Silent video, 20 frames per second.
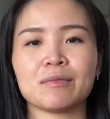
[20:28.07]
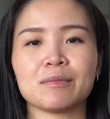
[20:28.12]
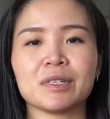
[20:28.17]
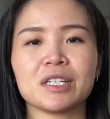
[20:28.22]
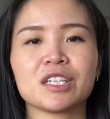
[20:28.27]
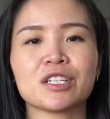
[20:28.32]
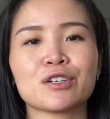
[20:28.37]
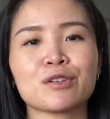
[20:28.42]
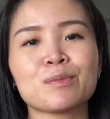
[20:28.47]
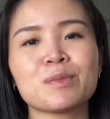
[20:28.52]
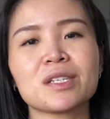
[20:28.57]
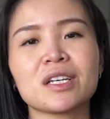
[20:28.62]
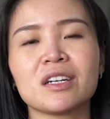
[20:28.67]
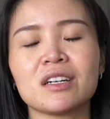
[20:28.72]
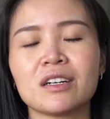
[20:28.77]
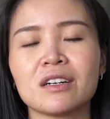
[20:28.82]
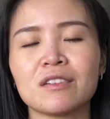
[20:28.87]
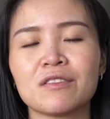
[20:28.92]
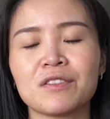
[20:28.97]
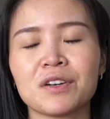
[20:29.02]
In terms
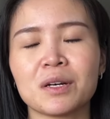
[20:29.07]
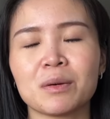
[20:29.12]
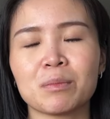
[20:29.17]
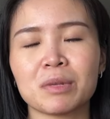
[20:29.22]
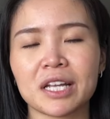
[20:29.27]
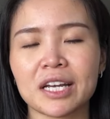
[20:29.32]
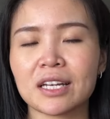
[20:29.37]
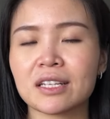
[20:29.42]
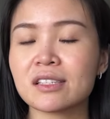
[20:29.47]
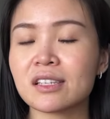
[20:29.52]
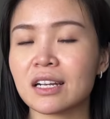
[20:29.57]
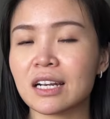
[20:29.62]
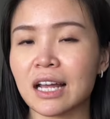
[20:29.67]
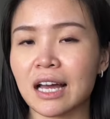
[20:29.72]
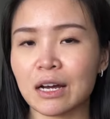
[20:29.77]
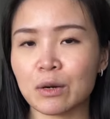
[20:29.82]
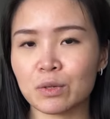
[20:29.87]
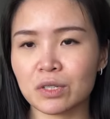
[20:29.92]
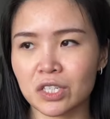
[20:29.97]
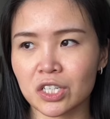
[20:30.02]
of plans and
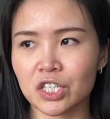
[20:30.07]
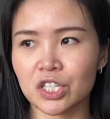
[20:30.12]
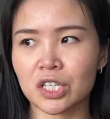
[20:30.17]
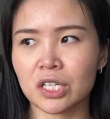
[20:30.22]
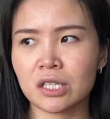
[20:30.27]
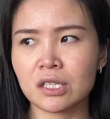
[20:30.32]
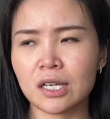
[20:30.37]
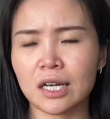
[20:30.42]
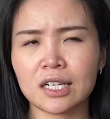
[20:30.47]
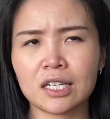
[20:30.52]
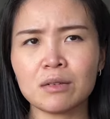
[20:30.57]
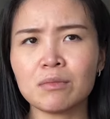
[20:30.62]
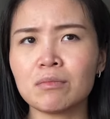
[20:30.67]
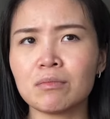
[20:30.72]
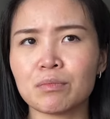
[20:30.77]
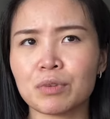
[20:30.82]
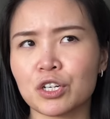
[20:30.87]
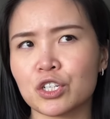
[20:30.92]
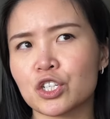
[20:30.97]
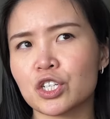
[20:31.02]
acquisitions, I
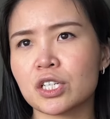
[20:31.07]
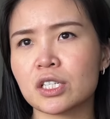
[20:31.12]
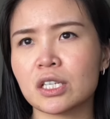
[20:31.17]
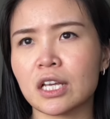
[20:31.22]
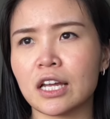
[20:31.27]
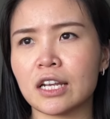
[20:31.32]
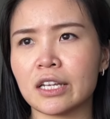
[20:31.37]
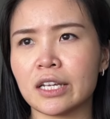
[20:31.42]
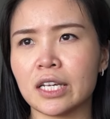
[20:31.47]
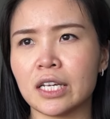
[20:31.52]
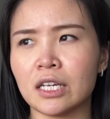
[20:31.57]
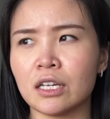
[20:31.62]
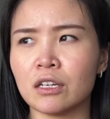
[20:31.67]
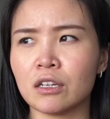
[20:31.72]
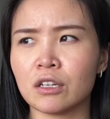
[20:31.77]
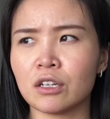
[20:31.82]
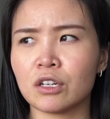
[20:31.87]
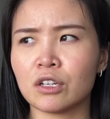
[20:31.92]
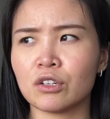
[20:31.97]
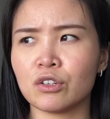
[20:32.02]
didn't purchase
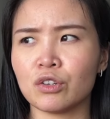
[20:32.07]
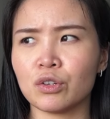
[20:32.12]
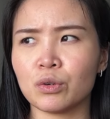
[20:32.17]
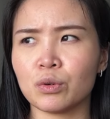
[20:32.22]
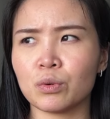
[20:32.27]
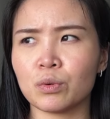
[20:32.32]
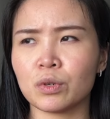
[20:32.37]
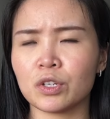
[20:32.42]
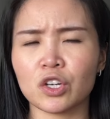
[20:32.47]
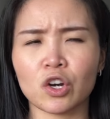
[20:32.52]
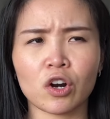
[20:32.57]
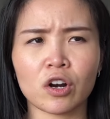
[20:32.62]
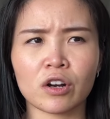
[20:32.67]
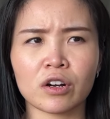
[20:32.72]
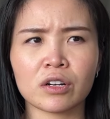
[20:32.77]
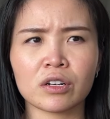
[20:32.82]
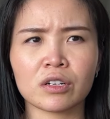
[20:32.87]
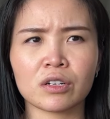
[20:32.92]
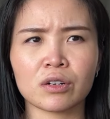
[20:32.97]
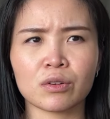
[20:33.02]
any new
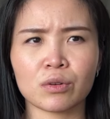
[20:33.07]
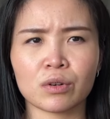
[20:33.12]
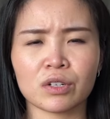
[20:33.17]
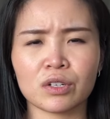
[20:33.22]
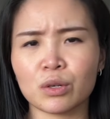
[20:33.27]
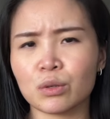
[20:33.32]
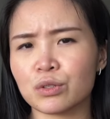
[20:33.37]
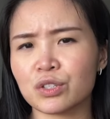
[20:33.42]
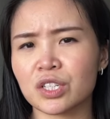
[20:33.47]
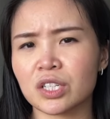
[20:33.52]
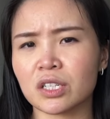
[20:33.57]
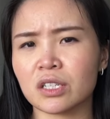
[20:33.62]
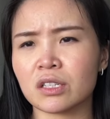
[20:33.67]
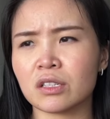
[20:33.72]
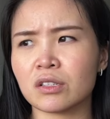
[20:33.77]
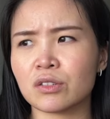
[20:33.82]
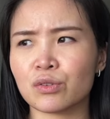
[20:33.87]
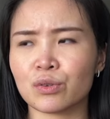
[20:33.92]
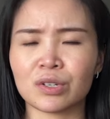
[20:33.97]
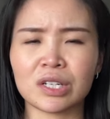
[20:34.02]
yarn or
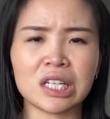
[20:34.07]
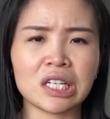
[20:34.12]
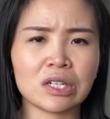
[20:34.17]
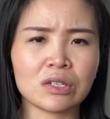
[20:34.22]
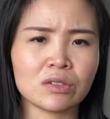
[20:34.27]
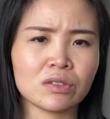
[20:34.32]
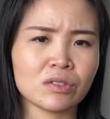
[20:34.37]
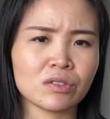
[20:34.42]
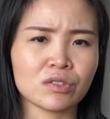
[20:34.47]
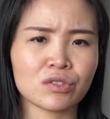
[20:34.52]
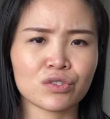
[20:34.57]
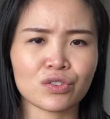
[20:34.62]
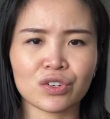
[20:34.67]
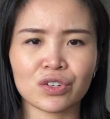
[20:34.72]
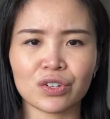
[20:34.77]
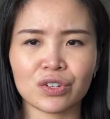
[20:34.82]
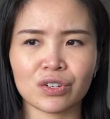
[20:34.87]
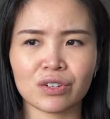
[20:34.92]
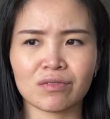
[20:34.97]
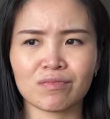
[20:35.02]
notions or needles
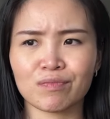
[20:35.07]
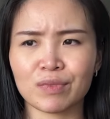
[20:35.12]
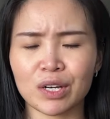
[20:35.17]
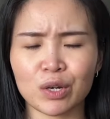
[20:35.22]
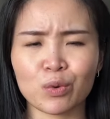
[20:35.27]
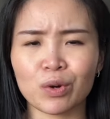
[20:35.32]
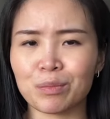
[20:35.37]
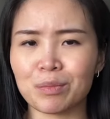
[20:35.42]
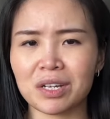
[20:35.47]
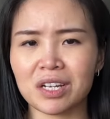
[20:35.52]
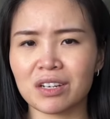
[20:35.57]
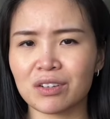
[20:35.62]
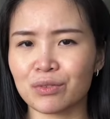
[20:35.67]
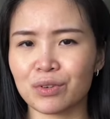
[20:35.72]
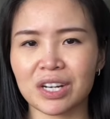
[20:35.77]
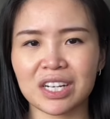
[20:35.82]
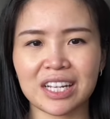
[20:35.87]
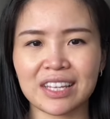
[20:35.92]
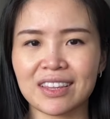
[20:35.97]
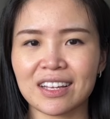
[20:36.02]
or equipment
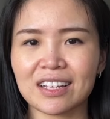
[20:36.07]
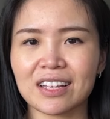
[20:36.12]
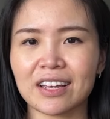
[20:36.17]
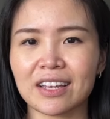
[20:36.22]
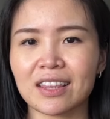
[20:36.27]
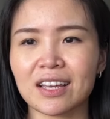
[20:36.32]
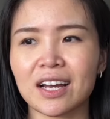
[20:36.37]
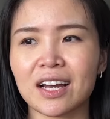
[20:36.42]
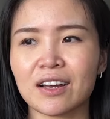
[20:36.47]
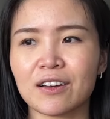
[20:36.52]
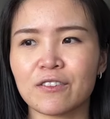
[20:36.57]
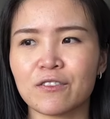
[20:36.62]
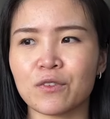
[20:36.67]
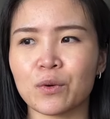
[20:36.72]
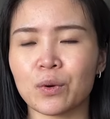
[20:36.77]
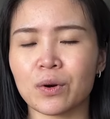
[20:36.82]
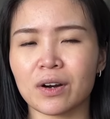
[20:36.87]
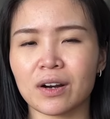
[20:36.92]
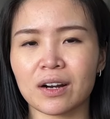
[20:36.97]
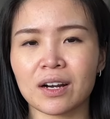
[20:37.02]
or anything like that
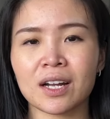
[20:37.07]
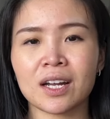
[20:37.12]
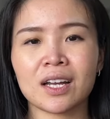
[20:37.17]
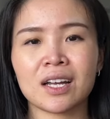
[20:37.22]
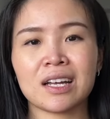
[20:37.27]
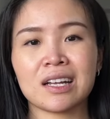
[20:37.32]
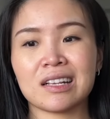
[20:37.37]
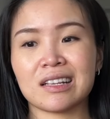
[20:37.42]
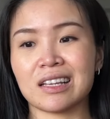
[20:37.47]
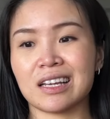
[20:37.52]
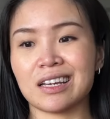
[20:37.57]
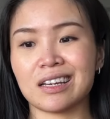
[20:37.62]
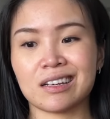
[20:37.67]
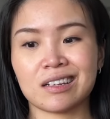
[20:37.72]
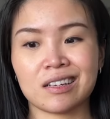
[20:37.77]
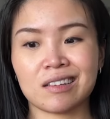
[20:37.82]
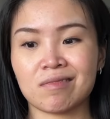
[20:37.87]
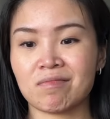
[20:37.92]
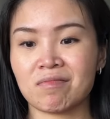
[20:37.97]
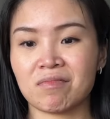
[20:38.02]
for like
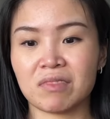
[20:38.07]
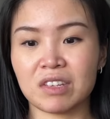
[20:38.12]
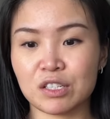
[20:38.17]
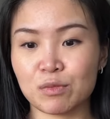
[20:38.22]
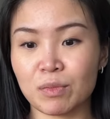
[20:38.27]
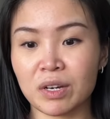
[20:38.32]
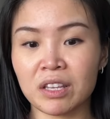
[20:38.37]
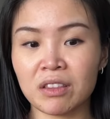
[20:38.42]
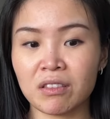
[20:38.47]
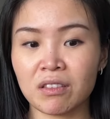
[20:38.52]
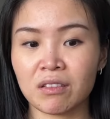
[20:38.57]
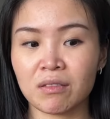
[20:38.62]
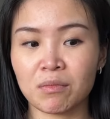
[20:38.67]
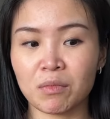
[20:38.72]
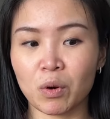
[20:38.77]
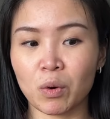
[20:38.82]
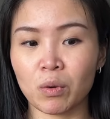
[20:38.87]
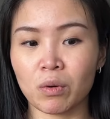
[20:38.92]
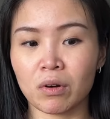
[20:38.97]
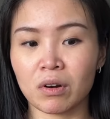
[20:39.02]
this month
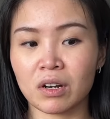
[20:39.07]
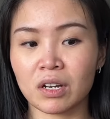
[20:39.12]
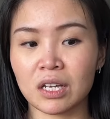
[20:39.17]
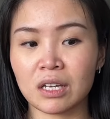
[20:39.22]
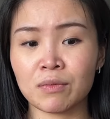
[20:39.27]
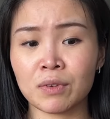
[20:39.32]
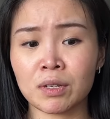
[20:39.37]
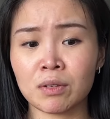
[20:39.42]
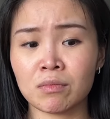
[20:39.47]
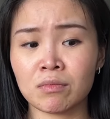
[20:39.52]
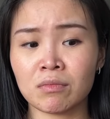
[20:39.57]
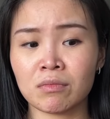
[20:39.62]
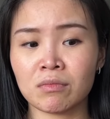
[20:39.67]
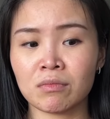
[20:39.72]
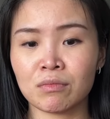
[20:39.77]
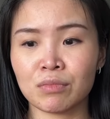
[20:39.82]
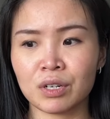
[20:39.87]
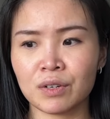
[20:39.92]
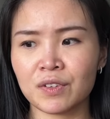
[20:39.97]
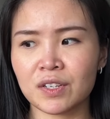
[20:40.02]
or
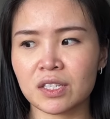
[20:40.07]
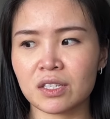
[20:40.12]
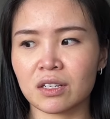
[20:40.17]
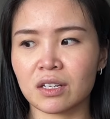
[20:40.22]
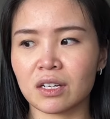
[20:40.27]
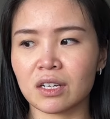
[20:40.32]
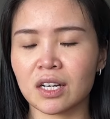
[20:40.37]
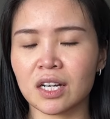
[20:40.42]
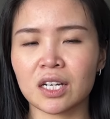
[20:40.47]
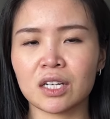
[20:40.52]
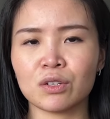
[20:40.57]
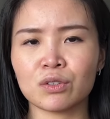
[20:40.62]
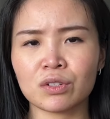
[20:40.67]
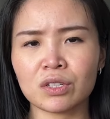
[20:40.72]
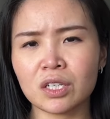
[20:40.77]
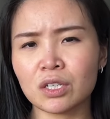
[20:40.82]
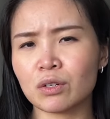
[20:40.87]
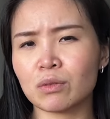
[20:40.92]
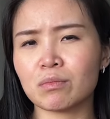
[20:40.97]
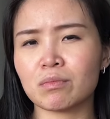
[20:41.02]
even previously. I
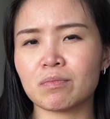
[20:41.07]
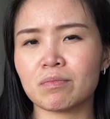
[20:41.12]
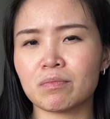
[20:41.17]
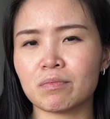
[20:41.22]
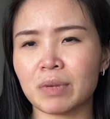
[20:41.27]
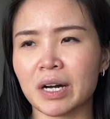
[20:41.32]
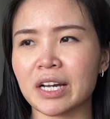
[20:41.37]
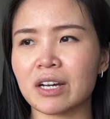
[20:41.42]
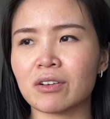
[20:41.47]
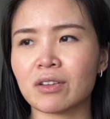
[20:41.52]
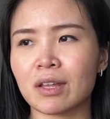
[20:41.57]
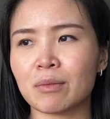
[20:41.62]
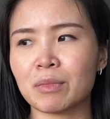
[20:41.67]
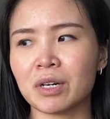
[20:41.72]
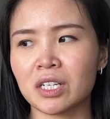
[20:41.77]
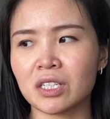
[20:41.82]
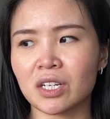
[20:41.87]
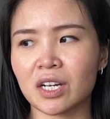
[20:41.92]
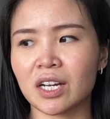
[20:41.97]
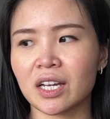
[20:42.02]
usually don't buy all that
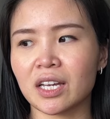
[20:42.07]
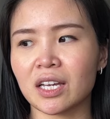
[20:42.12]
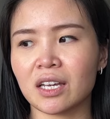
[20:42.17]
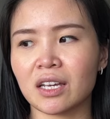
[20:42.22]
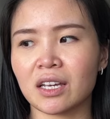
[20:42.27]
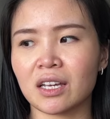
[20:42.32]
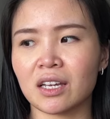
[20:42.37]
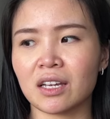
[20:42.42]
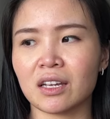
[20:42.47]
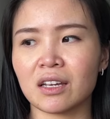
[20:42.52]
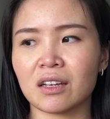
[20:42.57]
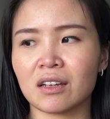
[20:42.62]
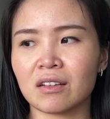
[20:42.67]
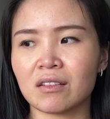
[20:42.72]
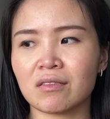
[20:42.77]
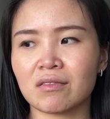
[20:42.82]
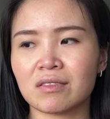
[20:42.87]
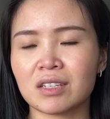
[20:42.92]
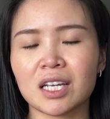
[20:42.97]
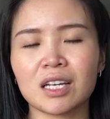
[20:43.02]
much. I
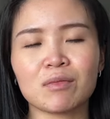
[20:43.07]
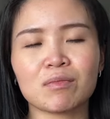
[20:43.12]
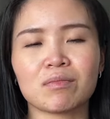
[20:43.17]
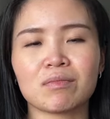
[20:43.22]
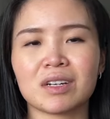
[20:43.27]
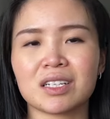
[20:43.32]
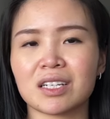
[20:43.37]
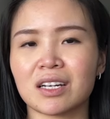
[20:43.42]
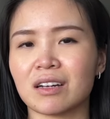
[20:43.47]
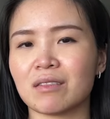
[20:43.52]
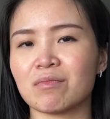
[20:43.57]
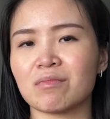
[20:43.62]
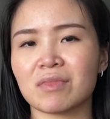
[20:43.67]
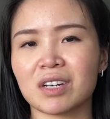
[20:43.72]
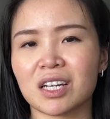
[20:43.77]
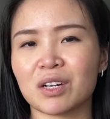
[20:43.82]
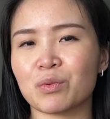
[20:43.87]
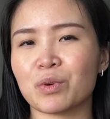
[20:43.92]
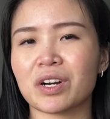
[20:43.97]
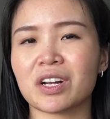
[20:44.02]
take my time
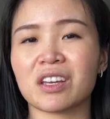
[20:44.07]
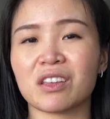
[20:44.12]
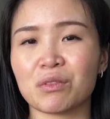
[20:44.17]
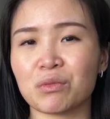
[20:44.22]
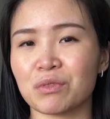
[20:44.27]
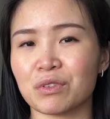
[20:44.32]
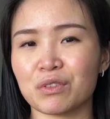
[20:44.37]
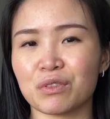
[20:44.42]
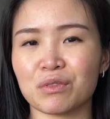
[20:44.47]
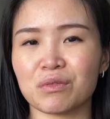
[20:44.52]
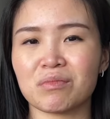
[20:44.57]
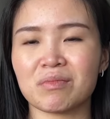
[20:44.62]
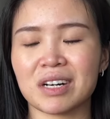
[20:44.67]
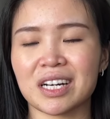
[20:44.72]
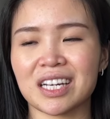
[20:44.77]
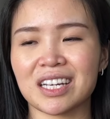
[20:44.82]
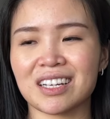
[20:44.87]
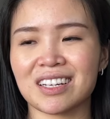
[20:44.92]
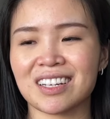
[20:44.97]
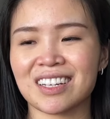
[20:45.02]
kind of working through
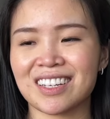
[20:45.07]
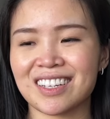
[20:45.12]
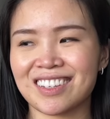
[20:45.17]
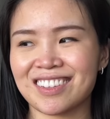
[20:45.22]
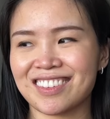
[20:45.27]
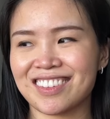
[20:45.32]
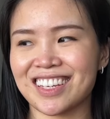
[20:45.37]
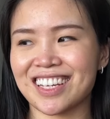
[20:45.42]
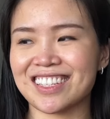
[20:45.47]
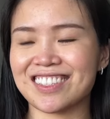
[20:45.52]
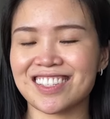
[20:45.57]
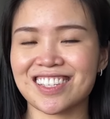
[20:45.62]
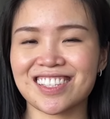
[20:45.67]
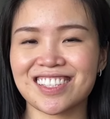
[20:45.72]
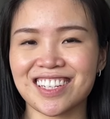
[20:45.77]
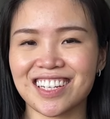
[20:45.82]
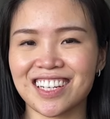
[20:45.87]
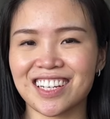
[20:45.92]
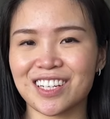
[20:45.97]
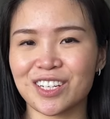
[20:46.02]
my
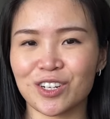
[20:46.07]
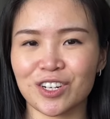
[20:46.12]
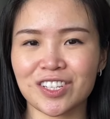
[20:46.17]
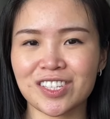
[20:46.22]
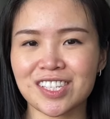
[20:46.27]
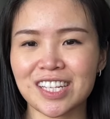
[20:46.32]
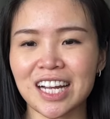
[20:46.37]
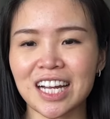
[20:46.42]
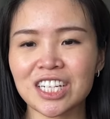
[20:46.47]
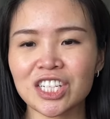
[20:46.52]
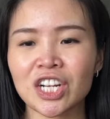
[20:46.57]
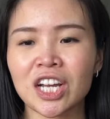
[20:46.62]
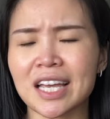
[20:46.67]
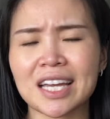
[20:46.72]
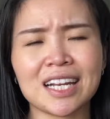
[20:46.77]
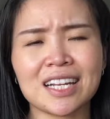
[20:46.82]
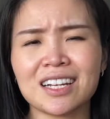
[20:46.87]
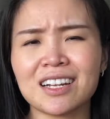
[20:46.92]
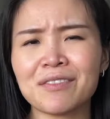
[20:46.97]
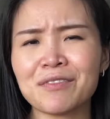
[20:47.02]
existing yarn stash,
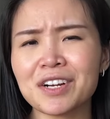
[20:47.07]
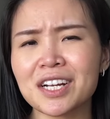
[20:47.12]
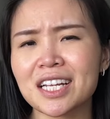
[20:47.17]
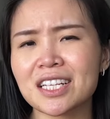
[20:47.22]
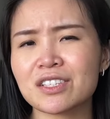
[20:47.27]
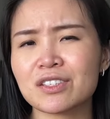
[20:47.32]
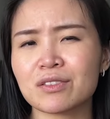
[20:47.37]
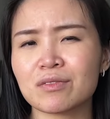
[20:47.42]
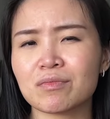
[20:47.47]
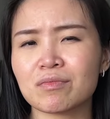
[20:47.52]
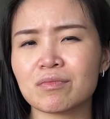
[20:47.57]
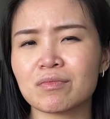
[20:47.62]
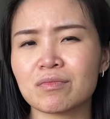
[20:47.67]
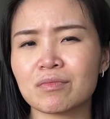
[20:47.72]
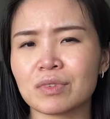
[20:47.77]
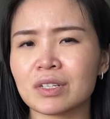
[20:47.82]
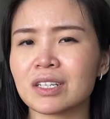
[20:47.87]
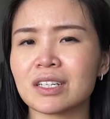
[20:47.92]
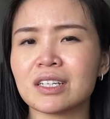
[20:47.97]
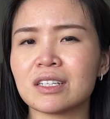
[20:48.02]
and it never gets
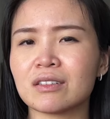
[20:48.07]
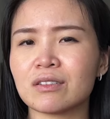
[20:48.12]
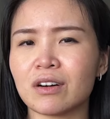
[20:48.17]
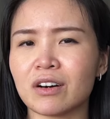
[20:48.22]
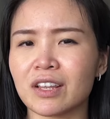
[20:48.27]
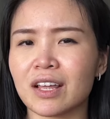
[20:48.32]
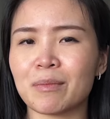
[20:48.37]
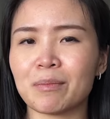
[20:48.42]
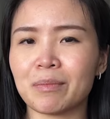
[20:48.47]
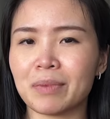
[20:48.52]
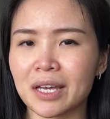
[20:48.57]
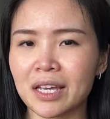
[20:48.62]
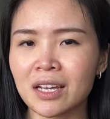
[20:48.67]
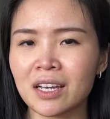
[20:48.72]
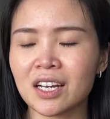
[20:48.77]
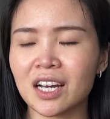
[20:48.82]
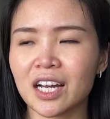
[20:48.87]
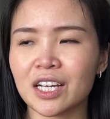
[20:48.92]
really all that big.